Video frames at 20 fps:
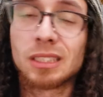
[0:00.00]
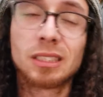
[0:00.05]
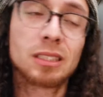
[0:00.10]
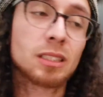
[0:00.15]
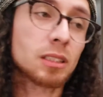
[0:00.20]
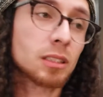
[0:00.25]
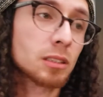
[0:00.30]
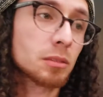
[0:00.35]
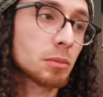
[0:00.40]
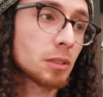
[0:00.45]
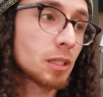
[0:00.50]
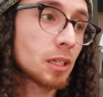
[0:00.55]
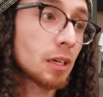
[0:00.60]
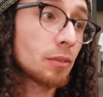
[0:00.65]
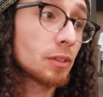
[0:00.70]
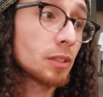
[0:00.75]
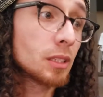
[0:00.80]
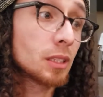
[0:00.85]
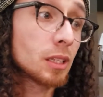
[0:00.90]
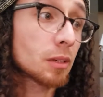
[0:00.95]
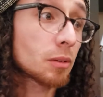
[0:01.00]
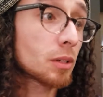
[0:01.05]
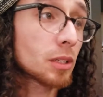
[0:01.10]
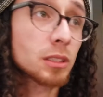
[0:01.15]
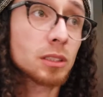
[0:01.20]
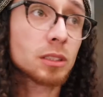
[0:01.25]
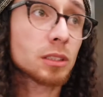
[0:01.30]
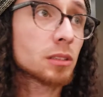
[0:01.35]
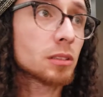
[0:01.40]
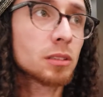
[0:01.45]
sucks, man. I really like
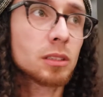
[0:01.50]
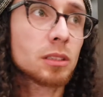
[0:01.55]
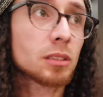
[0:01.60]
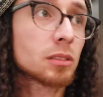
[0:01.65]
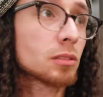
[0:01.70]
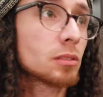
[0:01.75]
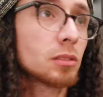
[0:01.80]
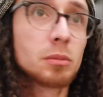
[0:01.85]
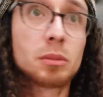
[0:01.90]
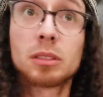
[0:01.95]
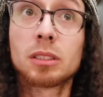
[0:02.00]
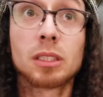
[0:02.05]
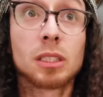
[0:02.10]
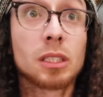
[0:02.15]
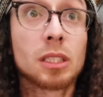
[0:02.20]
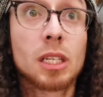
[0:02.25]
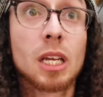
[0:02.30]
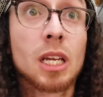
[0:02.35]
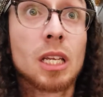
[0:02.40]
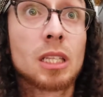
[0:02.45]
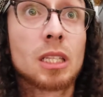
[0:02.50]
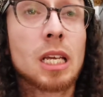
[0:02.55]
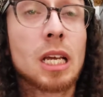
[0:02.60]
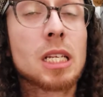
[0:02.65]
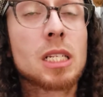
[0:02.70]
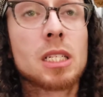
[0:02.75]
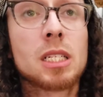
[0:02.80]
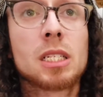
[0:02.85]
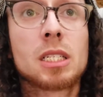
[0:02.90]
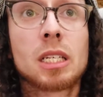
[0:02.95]
watching Guilty Gear tournaments. That
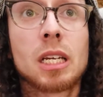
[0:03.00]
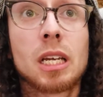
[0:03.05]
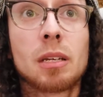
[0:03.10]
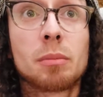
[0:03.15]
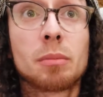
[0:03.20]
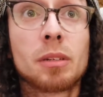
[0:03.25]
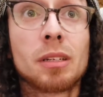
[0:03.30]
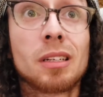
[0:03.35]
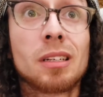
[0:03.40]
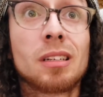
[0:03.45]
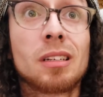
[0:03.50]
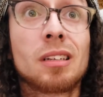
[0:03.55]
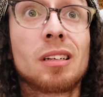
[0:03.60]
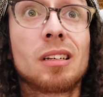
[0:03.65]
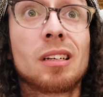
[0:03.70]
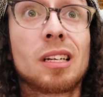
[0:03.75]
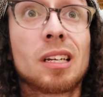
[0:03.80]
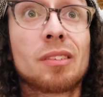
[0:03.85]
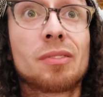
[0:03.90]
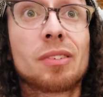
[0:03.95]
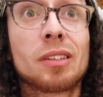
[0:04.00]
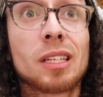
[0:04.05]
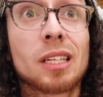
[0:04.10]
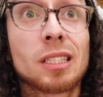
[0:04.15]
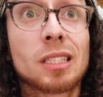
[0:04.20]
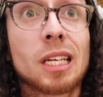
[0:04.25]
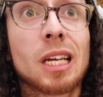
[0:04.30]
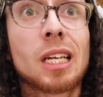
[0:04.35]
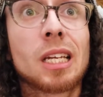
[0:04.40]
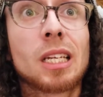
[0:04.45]
shit is hype. I feel
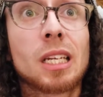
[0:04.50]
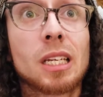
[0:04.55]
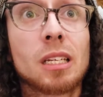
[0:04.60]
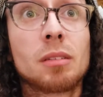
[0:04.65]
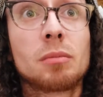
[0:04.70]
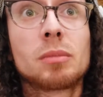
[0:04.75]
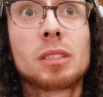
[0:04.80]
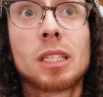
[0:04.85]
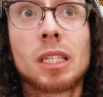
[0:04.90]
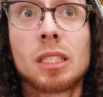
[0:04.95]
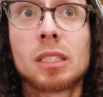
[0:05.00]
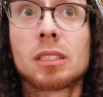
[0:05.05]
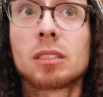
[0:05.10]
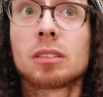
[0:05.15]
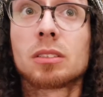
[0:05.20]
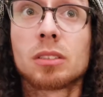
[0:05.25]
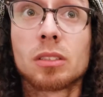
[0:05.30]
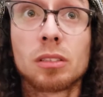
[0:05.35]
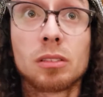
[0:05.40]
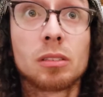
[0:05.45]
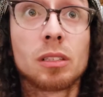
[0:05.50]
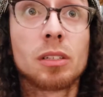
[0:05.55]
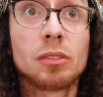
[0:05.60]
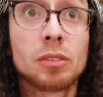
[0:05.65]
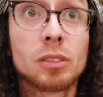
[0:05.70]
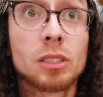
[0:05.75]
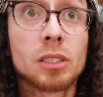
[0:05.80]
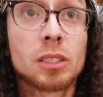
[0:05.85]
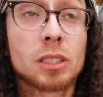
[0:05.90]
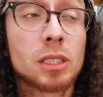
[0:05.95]
like that game takes a certain
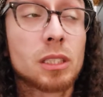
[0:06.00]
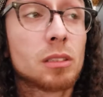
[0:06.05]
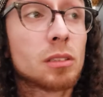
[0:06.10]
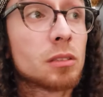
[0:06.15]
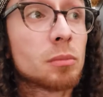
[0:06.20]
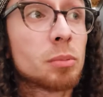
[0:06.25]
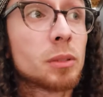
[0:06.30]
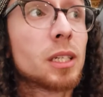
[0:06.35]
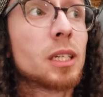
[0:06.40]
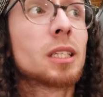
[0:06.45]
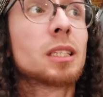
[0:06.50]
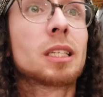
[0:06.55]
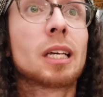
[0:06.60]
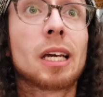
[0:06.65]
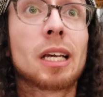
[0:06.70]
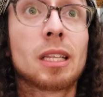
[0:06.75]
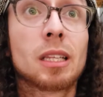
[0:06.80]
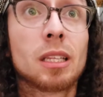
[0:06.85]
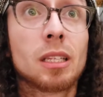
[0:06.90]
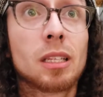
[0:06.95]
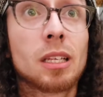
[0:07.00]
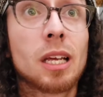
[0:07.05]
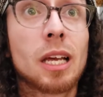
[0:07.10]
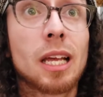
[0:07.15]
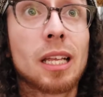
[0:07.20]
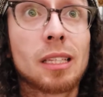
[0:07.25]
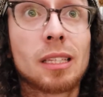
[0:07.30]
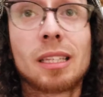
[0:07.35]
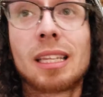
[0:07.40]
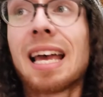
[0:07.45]
level of skill to play at
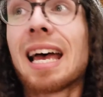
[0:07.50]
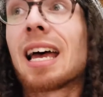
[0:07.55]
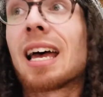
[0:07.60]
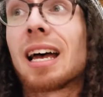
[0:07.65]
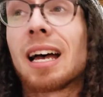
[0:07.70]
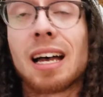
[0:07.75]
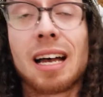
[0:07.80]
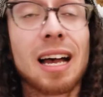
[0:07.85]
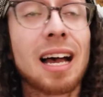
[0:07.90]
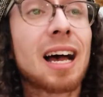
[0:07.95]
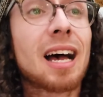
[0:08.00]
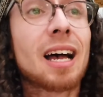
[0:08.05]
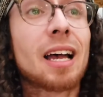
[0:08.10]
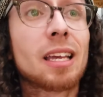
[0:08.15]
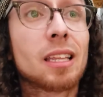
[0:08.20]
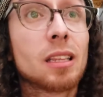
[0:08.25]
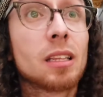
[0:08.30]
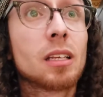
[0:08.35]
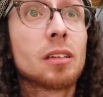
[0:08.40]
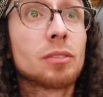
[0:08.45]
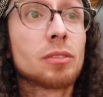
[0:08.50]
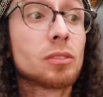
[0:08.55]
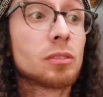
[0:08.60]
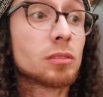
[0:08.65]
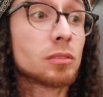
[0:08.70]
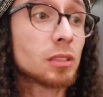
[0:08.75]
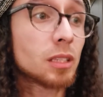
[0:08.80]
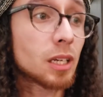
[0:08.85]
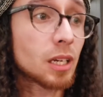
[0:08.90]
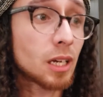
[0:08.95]
that high level,
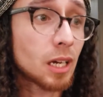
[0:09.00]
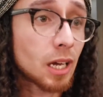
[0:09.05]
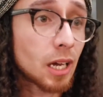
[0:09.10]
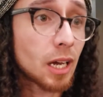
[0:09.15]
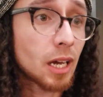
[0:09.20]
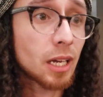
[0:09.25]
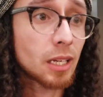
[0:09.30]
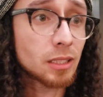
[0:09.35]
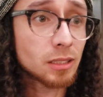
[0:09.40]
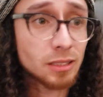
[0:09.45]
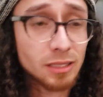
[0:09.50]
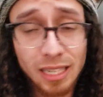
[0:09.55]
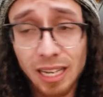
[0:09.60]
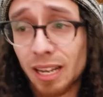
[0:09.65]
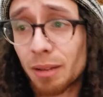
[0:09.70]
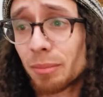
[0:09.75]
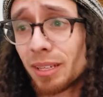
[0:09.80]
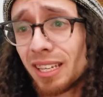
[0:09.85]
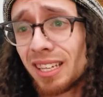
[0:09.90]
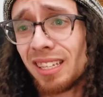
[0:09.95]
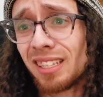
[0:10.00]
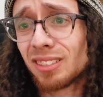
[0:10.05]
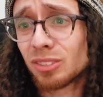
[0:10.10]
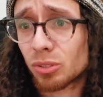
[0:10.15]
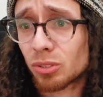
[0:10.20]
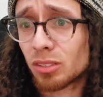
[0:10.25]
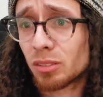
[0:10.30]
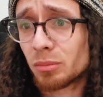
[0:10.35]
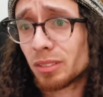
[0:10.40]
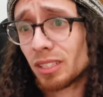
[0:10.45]
that high top 8
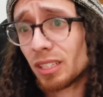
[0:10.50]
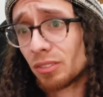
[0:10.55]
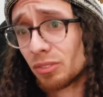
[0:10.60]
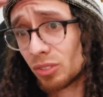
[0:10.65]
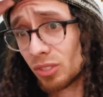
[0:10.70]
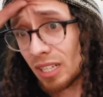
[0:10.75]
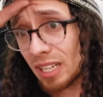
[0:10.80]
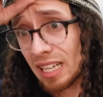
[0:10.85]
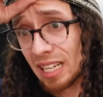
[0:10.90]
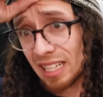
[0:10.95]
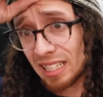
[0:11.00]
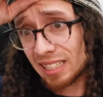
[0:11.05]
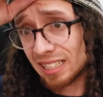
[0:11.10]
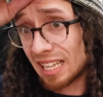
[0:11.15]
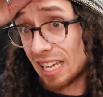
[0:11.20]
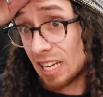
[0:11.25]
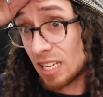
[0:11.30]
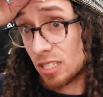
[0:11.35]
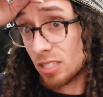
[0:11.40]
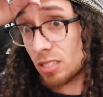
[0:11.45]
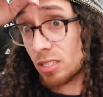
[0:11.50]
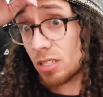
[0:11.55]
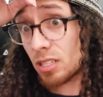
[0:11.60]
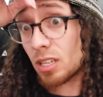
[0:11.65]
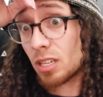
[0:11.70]
tournament level, that it's